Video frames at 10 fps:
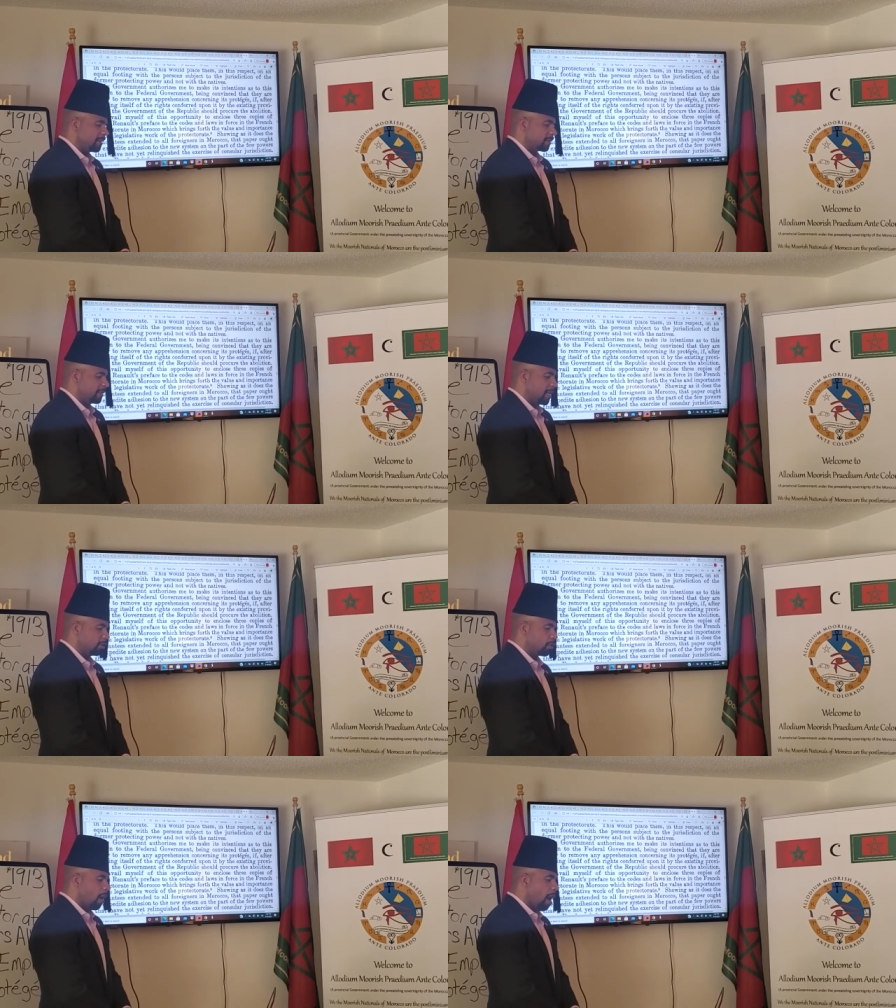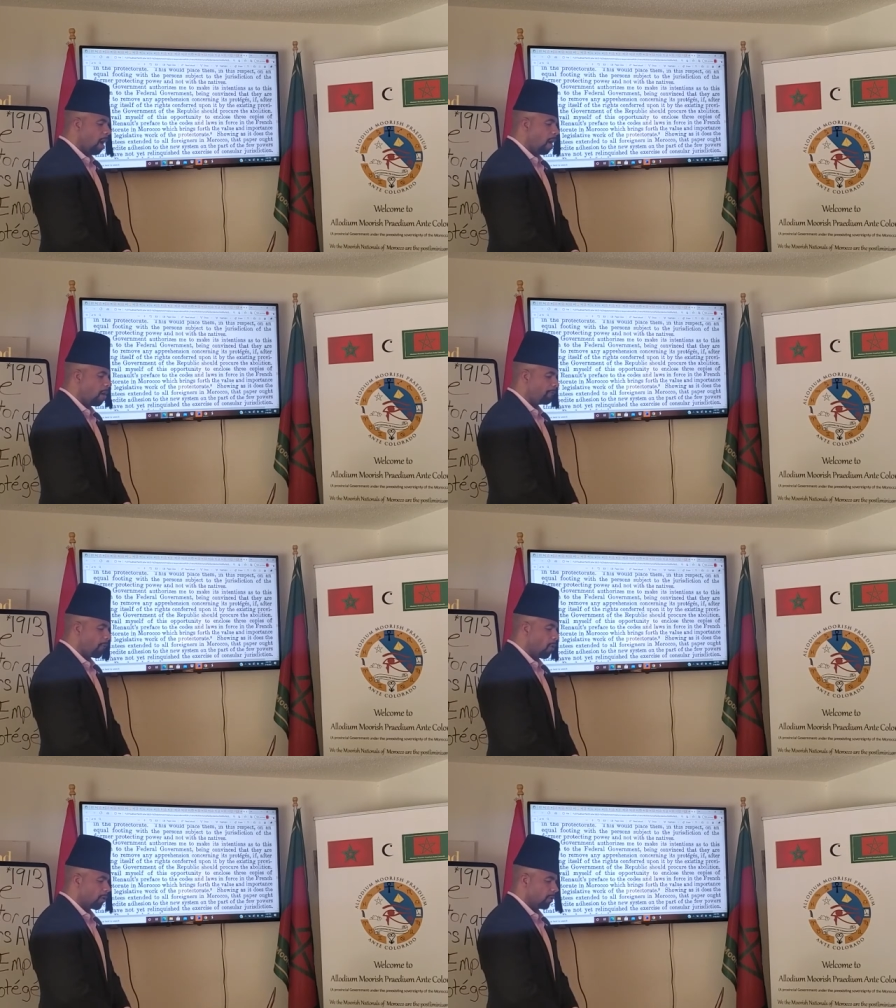extended to all
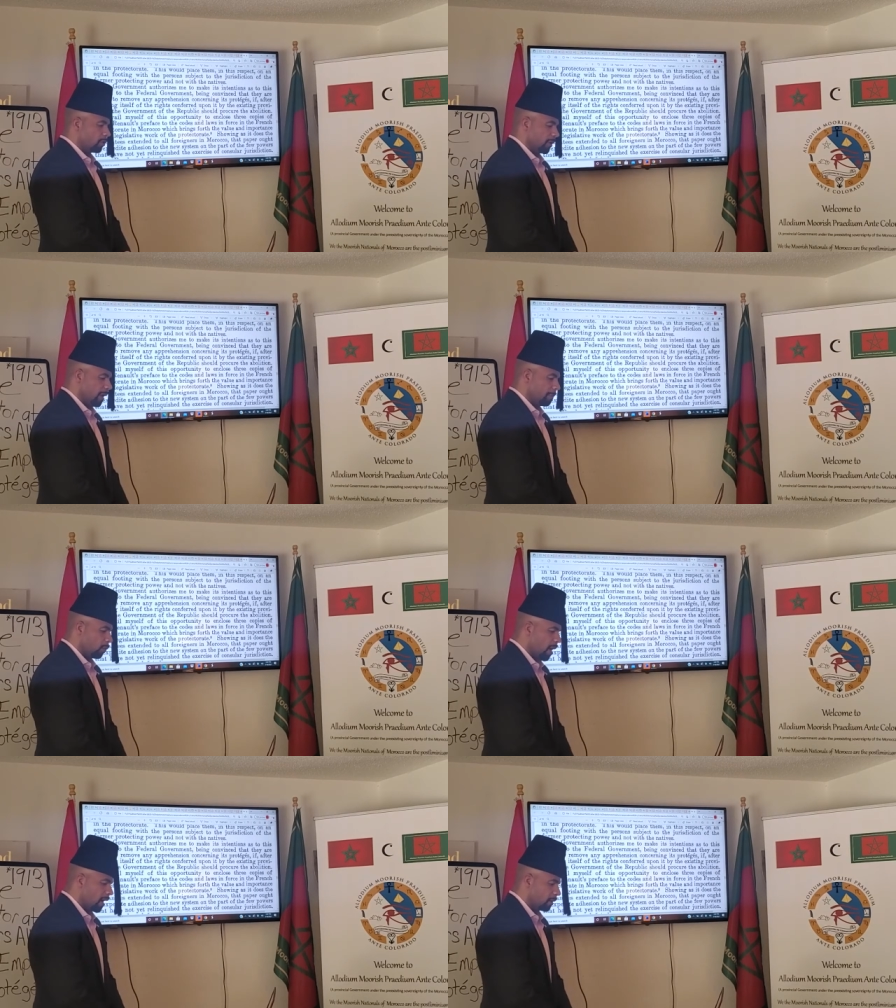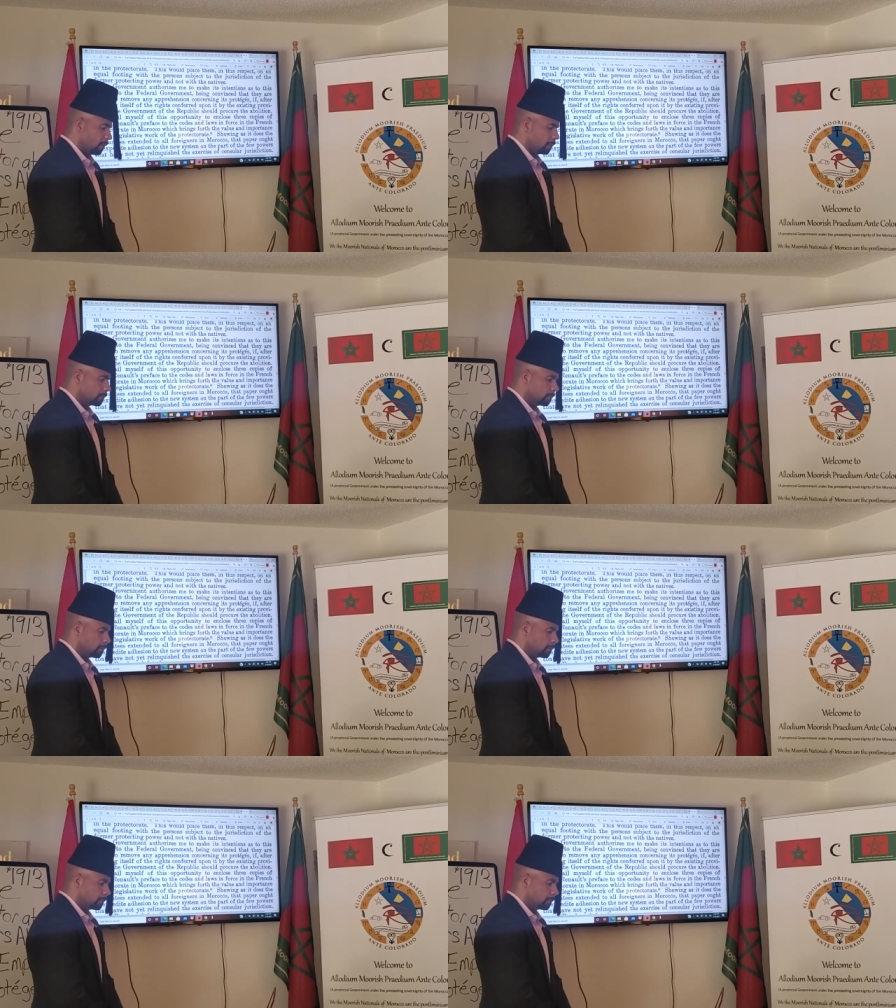foreigners in Morocco